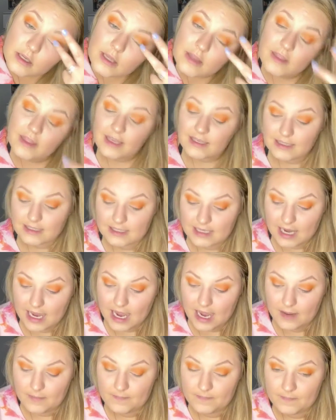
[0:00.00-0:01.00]
this
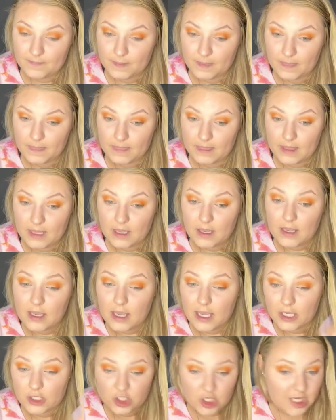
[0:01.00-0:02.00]
time,
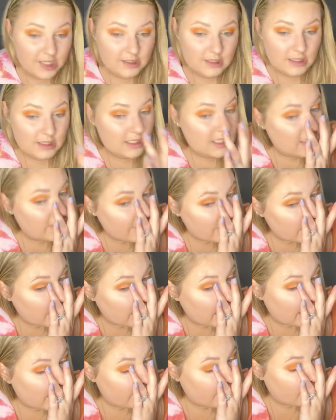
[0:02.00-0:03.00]
it shuts the TV
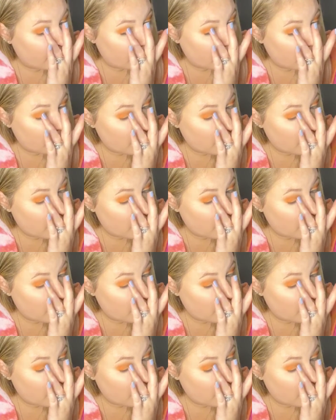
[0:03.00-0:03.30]
off.